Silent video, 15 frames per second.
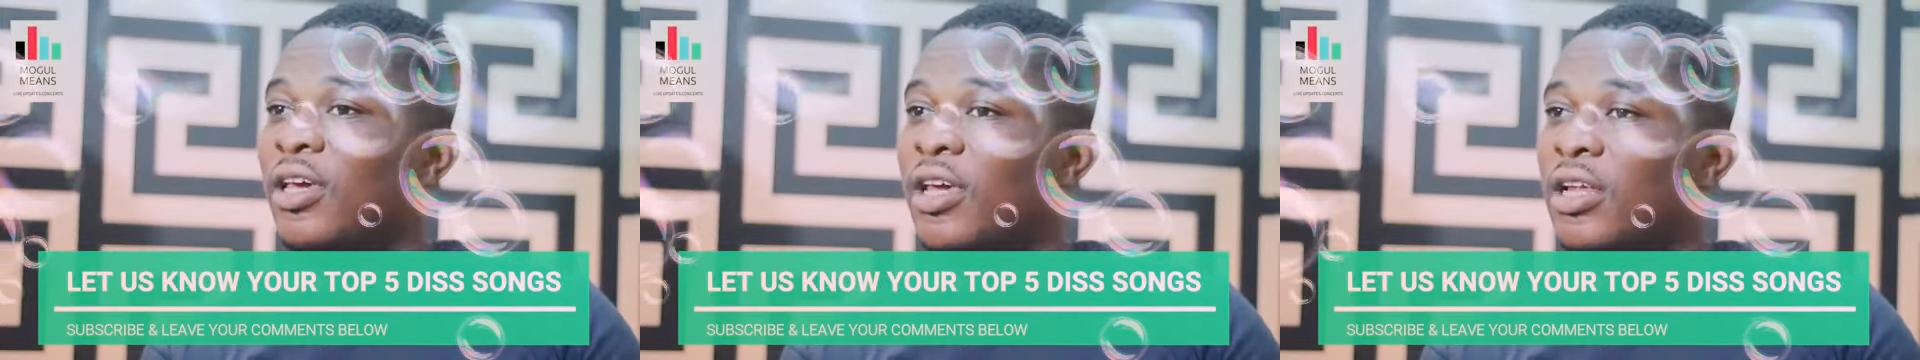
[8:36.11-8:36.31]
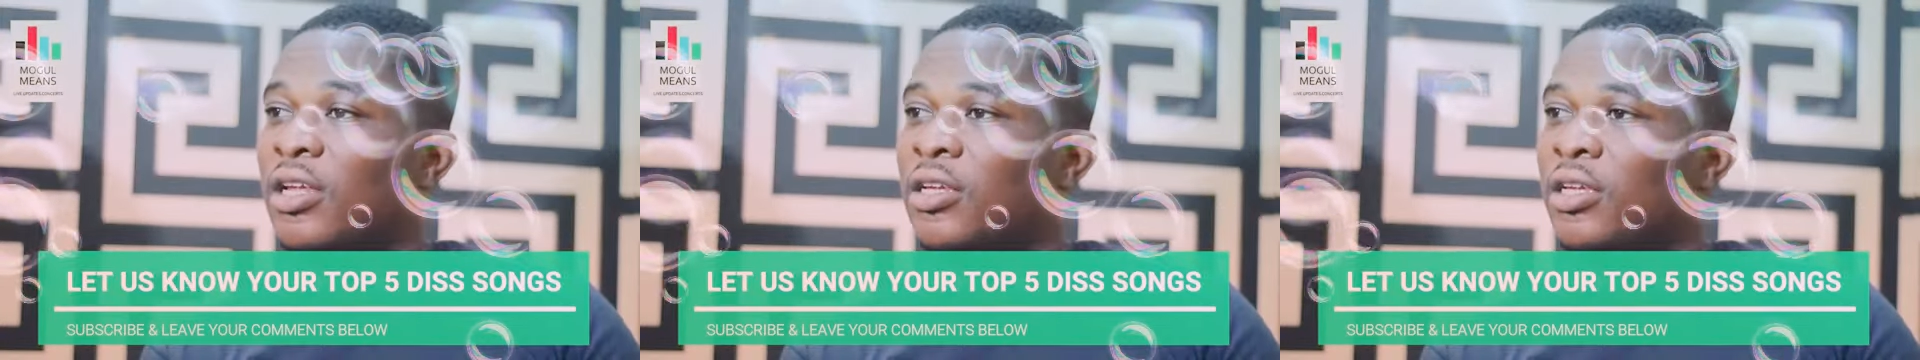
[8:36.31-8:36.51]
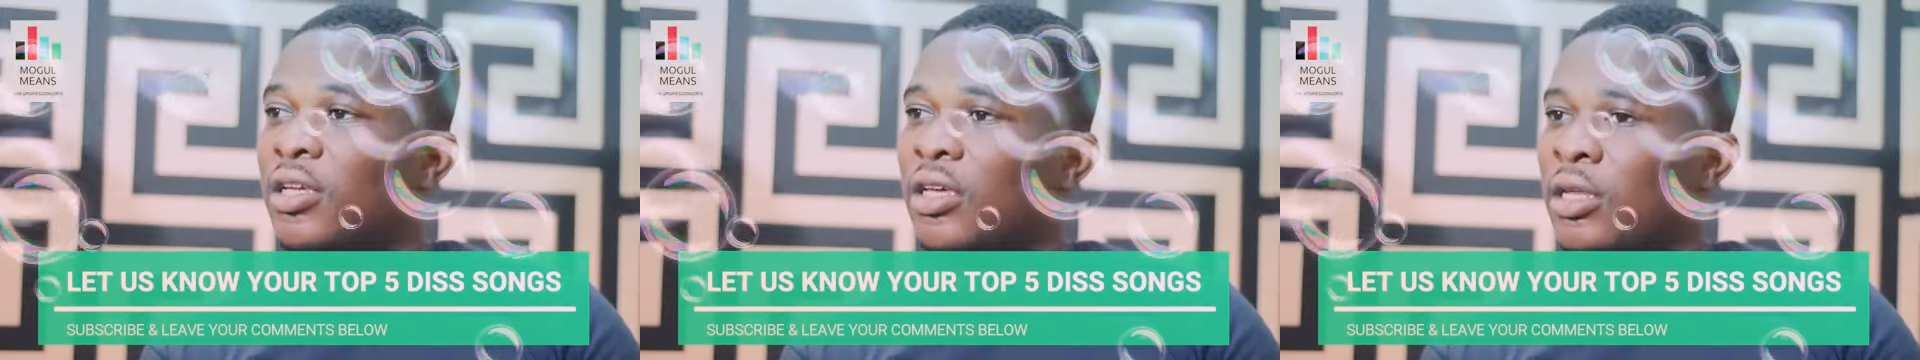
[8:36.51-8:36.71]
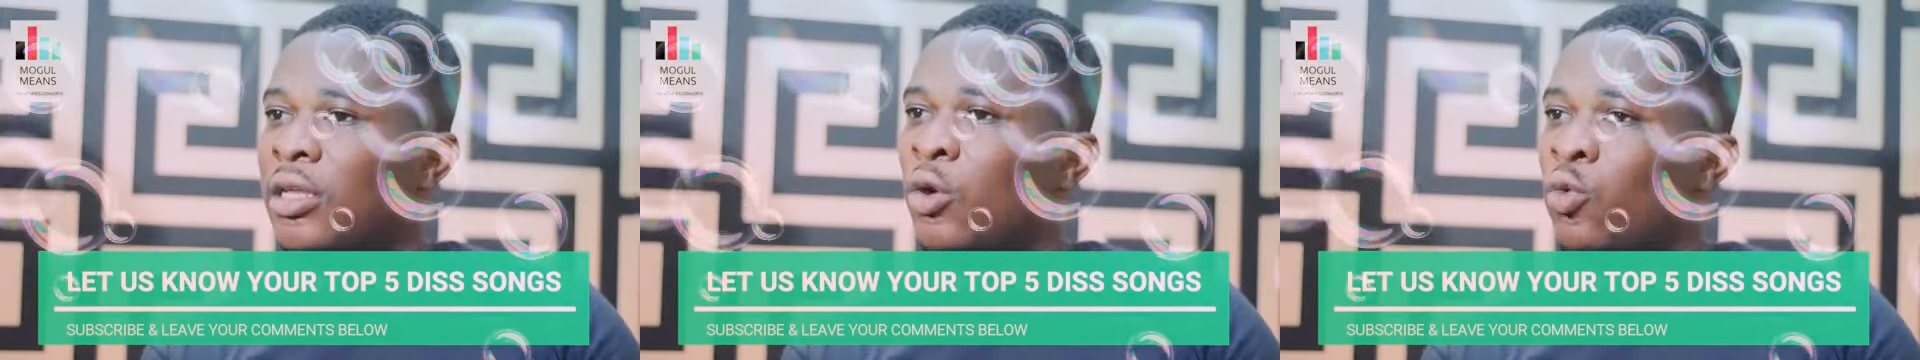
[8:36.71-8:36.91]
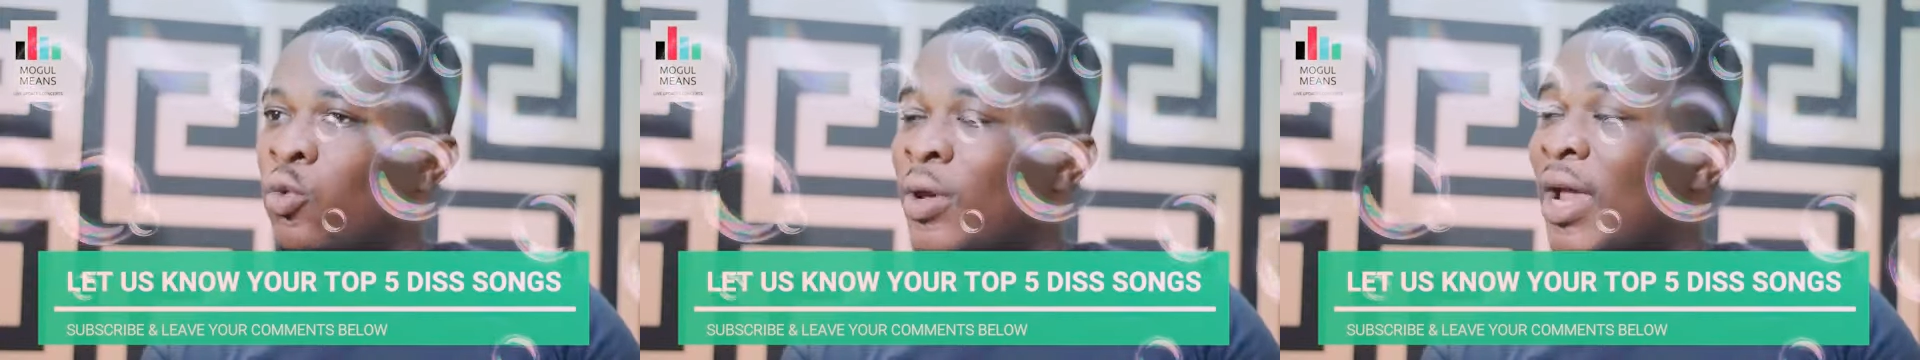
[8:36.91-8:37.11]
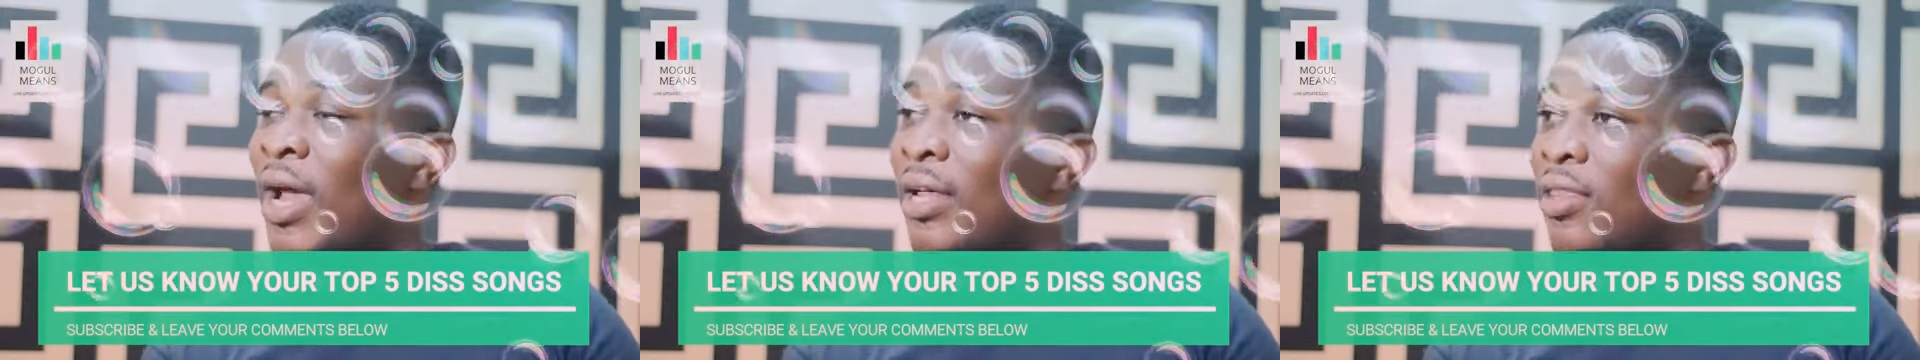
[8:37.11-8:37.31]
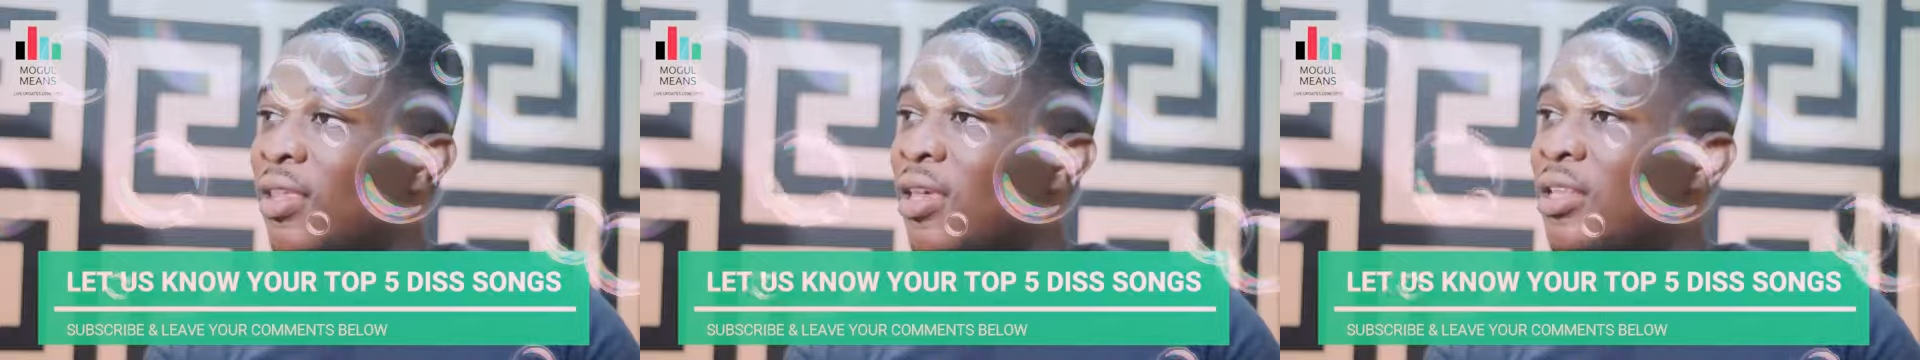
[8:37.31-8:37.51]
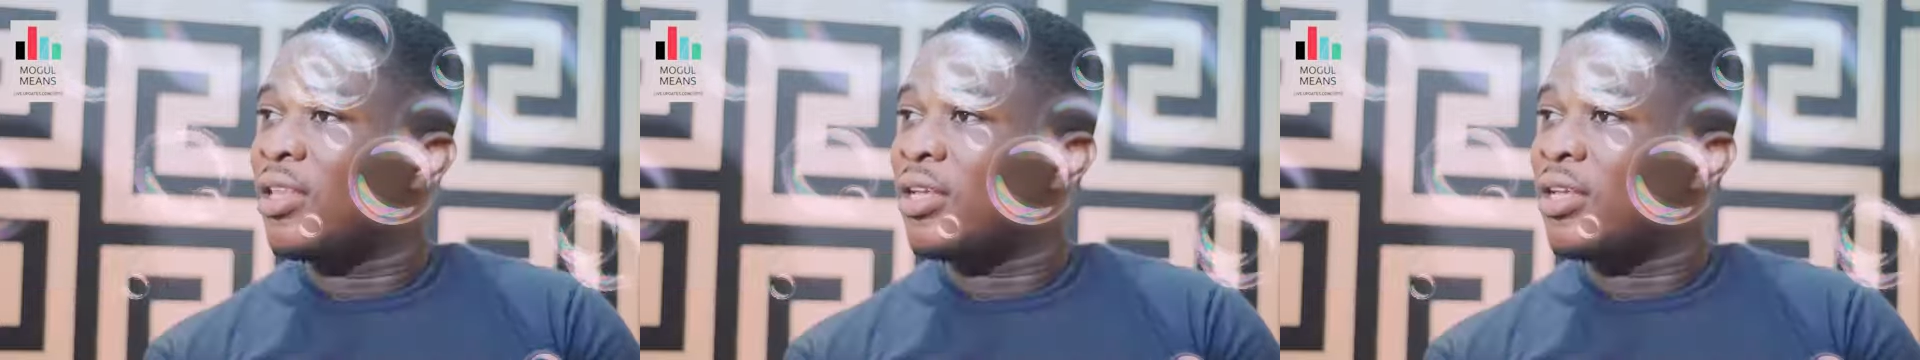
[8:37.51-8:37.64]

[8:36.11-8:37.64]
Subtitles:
And in a way, I think it